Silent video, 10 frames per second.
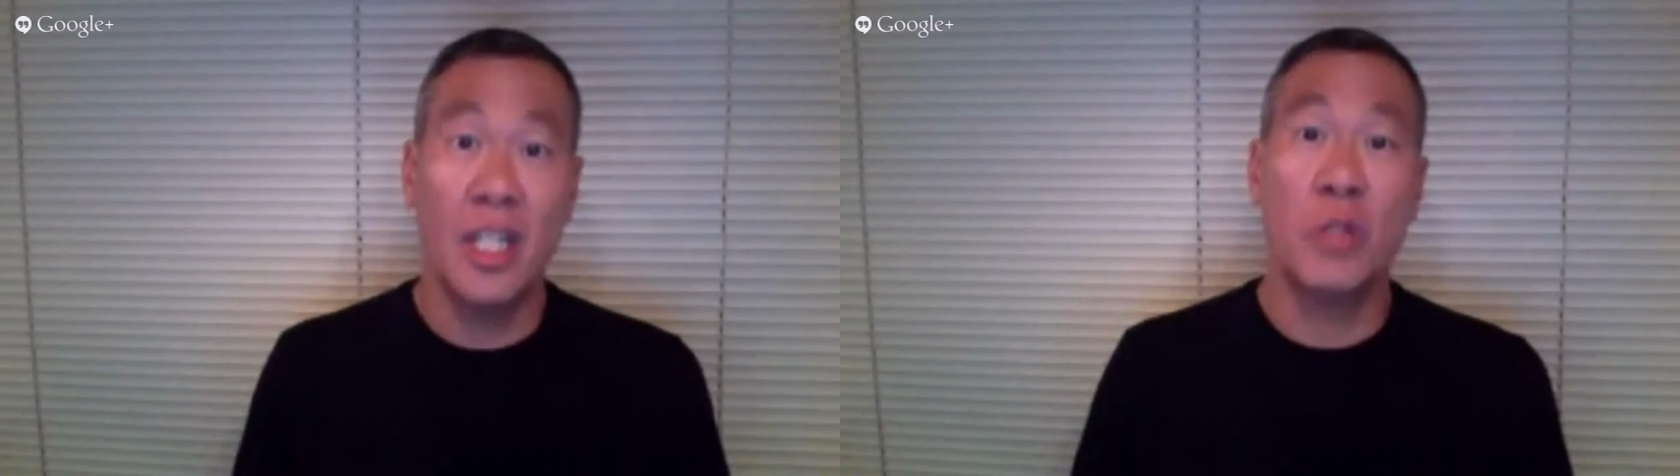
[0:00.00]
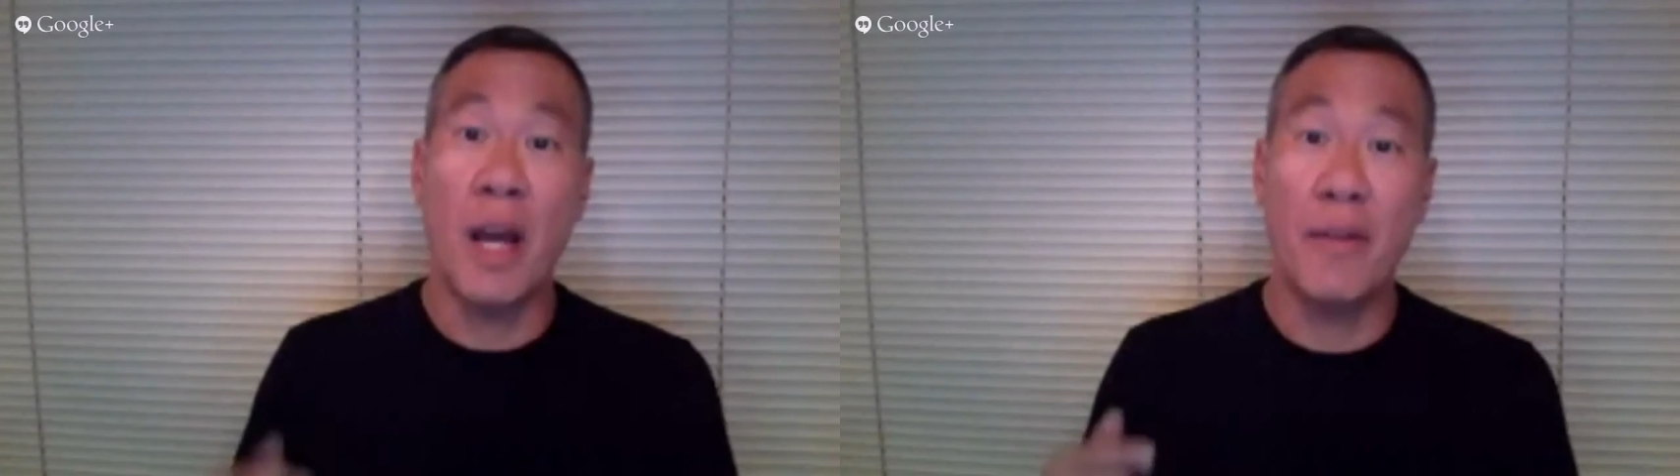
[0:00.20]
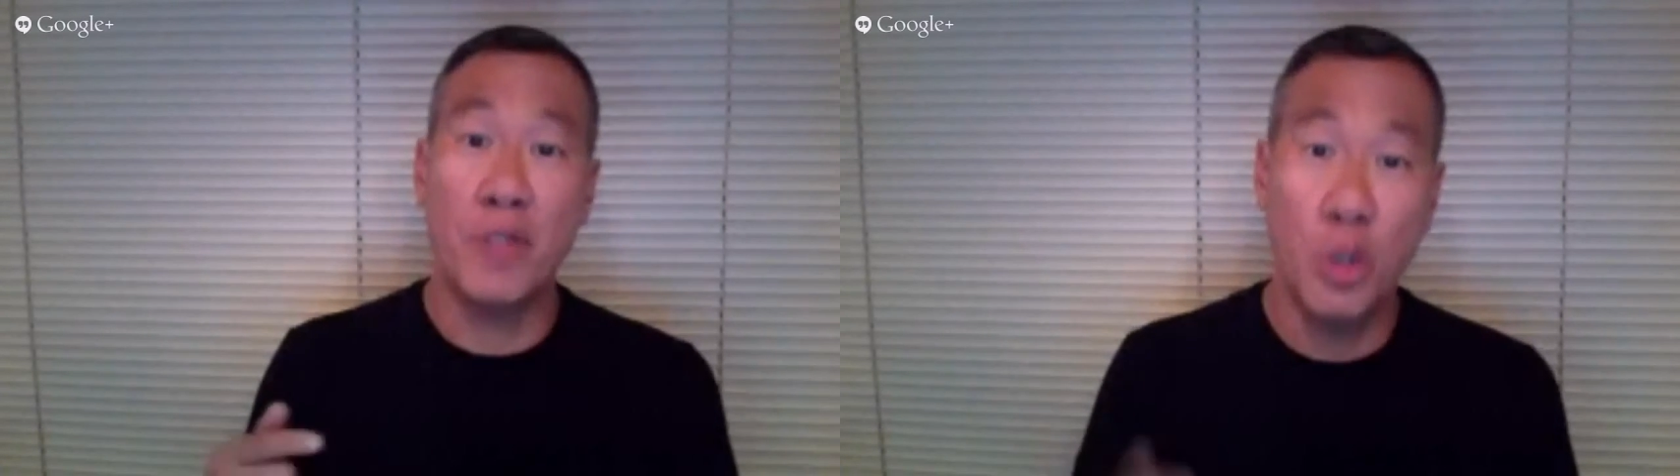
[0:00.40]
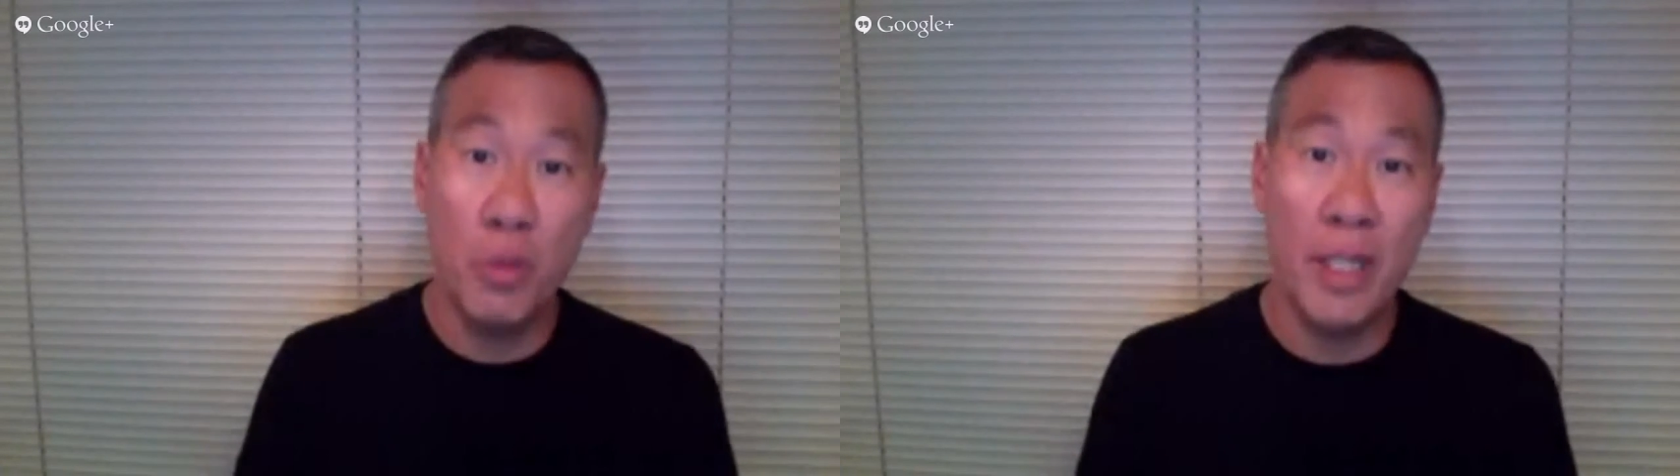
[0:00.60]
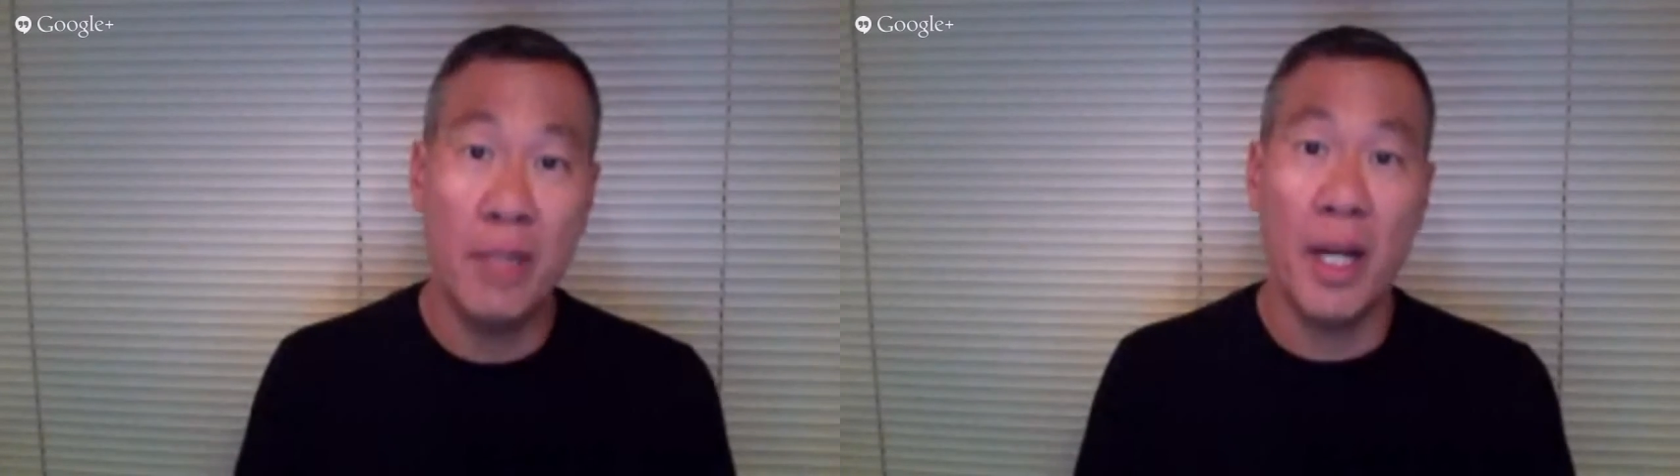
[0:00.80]
You have too
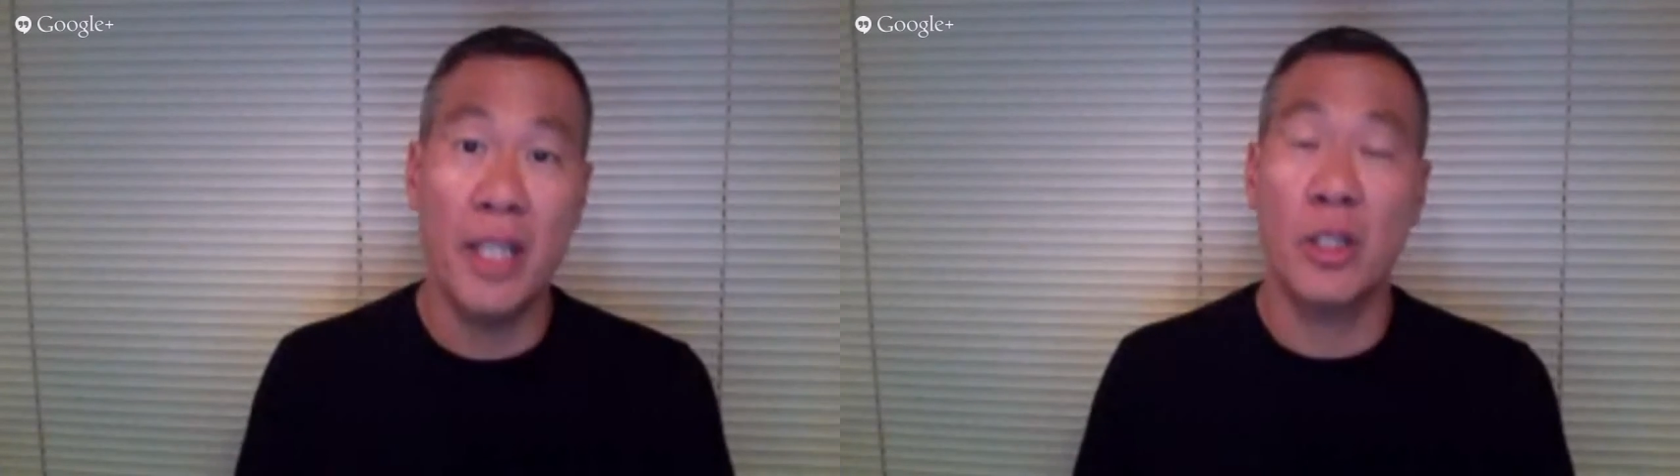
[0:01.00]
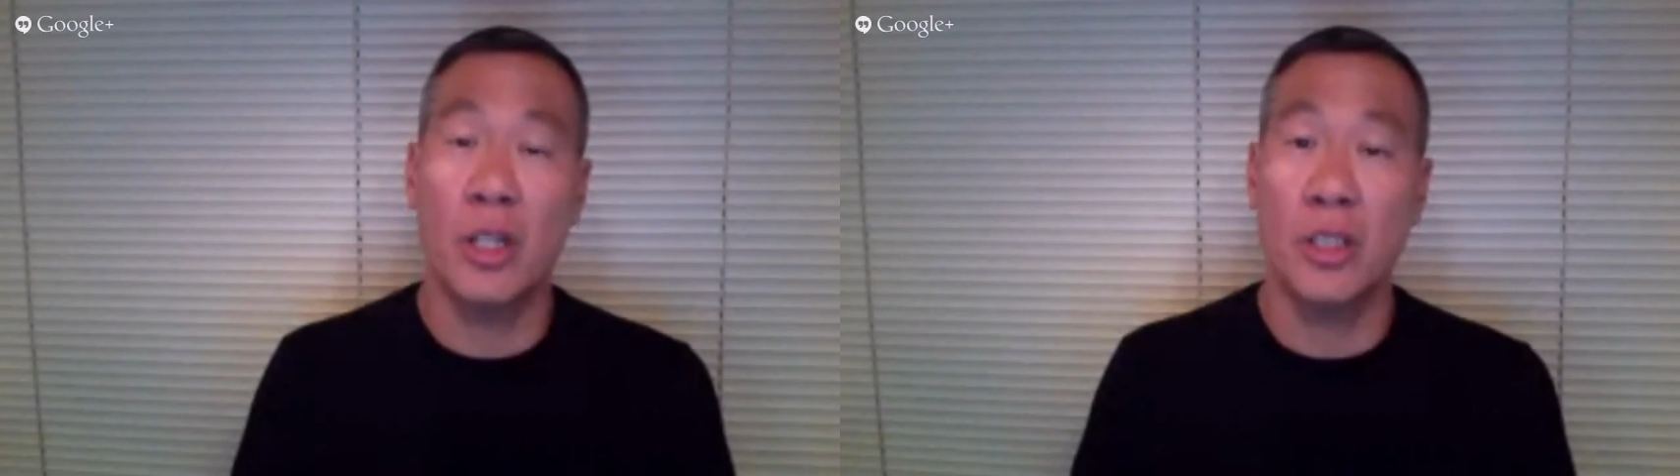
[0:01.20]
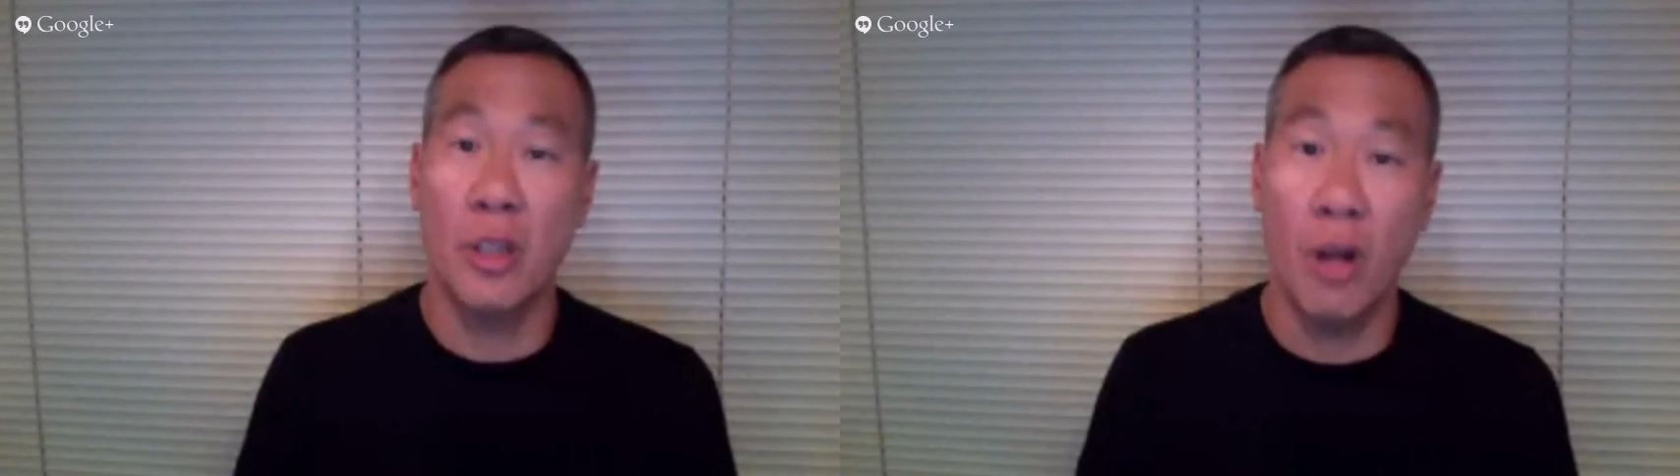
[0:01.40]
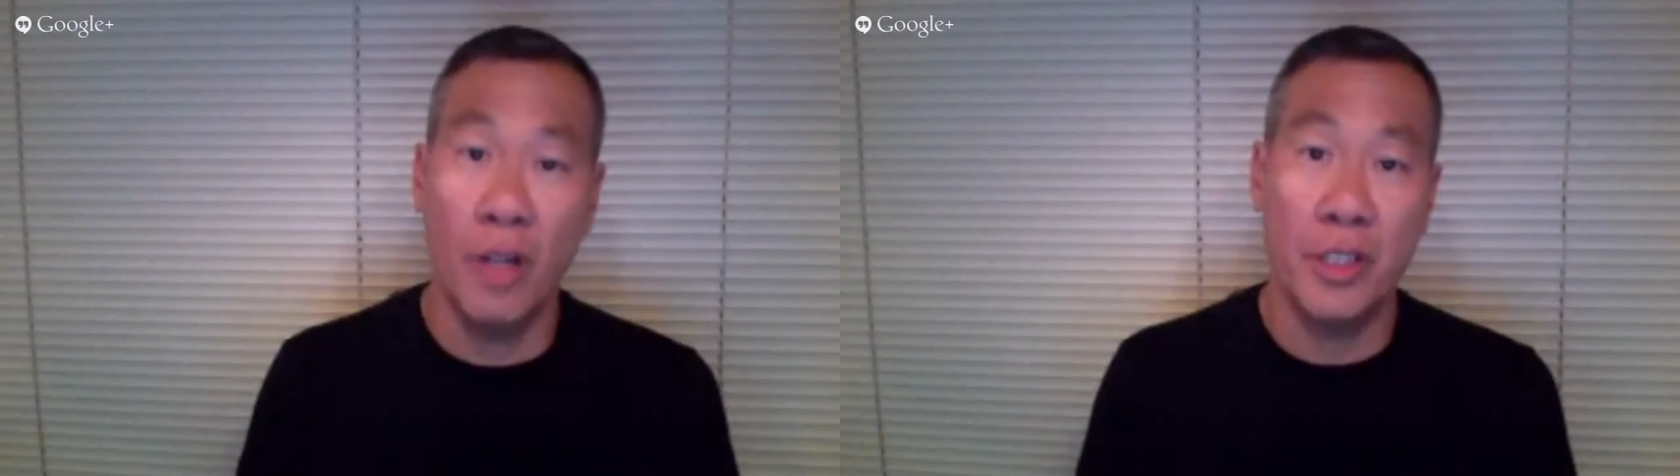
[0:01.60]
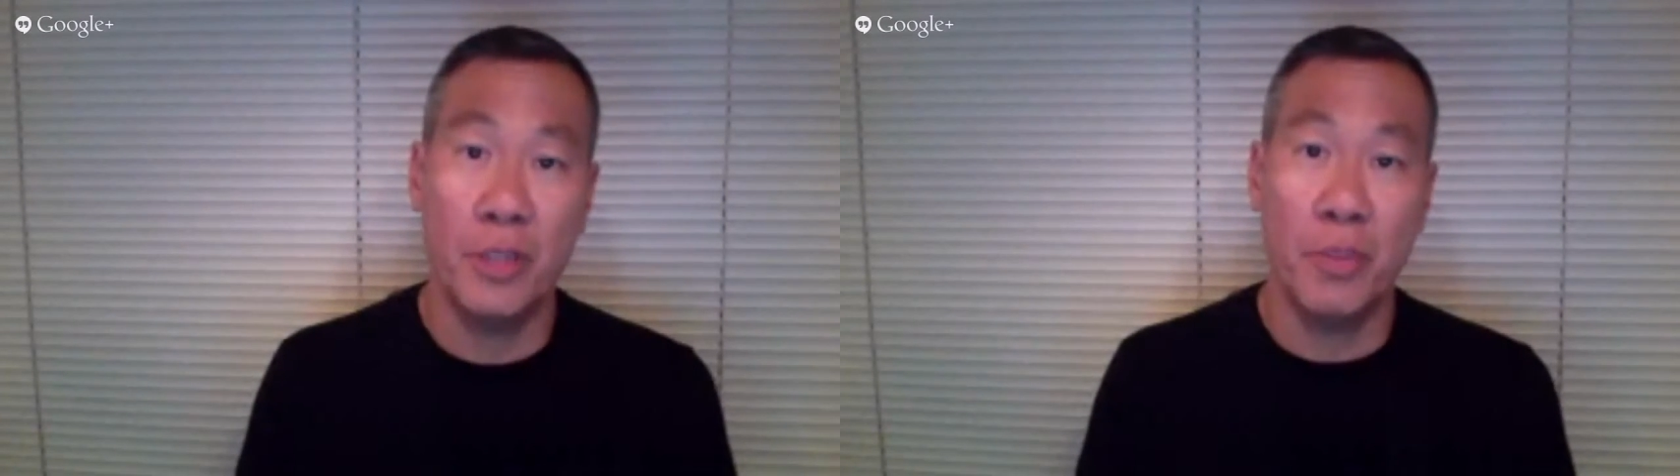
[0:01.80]
many mites causing all
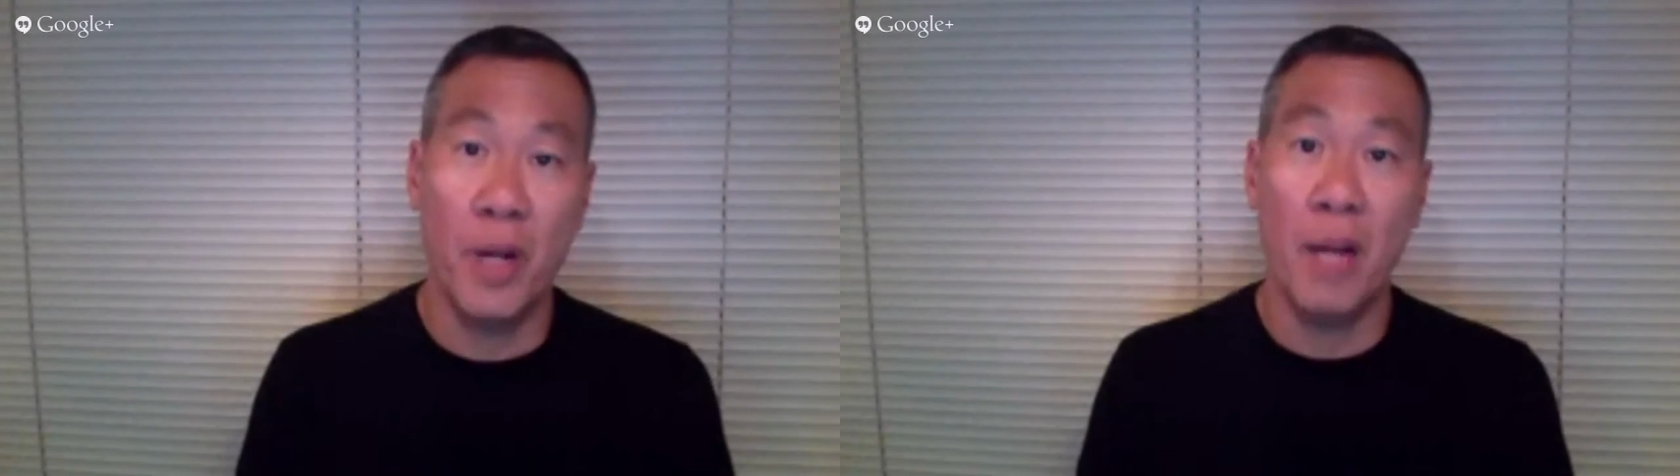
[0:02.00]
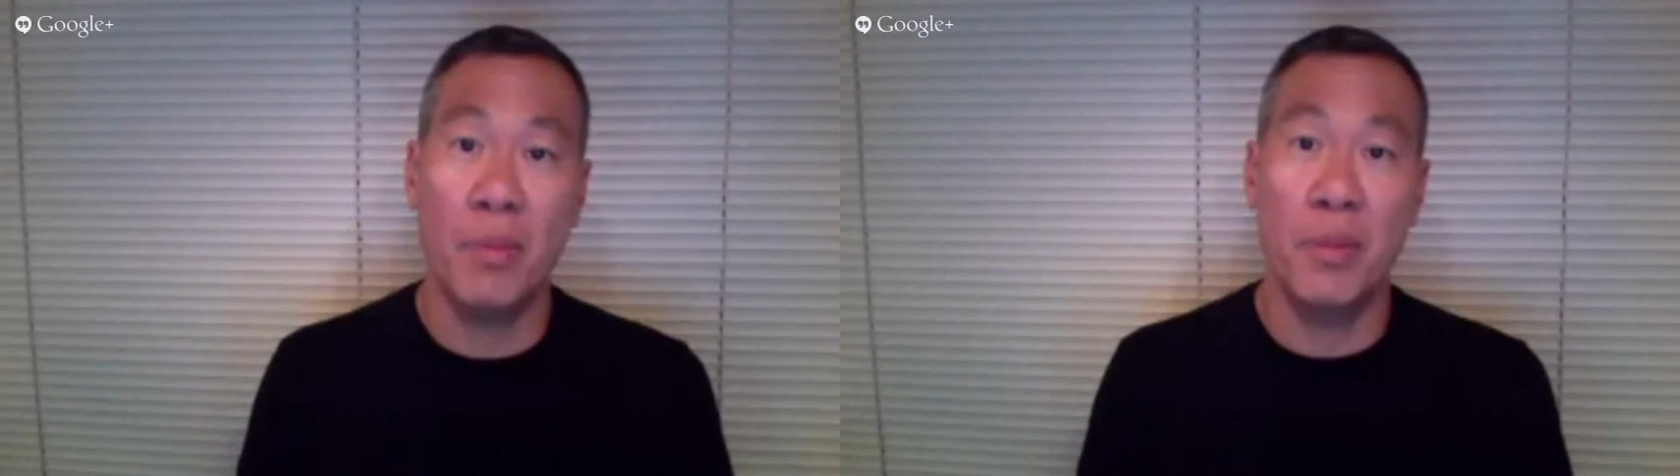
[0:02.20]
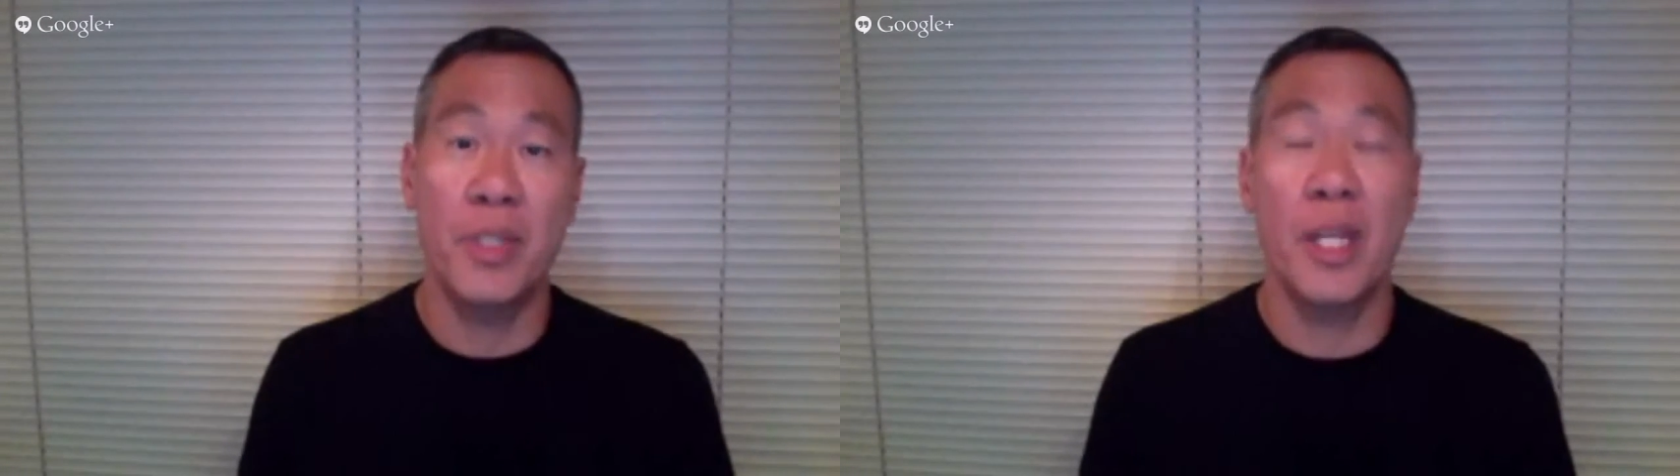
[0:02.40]
these problems,